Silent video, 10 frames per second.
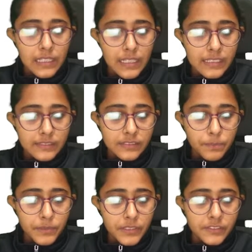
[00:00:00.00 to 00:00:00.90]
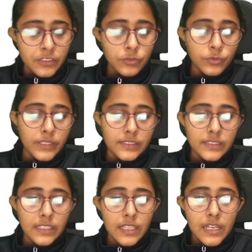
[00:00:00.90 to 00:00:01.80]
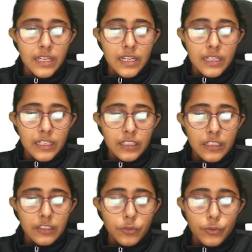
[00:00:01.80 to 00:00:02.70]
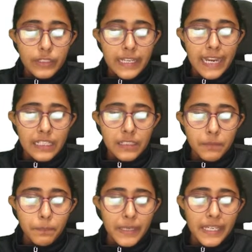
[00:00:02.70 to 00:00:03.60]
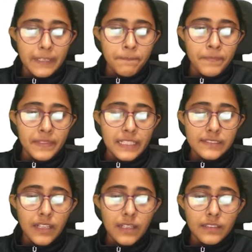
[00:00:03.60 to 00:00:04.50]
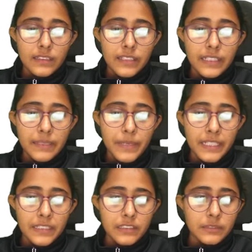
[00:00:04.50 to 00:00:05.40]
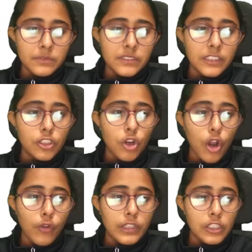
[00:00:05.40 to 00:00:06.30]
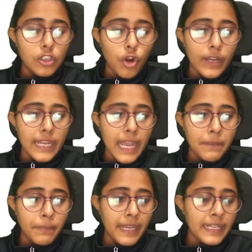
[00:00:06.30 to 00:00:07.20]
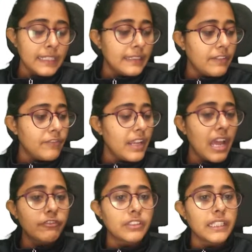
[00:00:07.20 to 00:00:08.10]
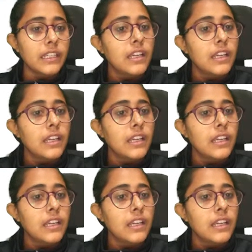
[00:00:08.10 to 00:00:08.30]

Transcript: is the person who is to get paid. These are the three main terms, the drawer, drawee, and payee. Then we have the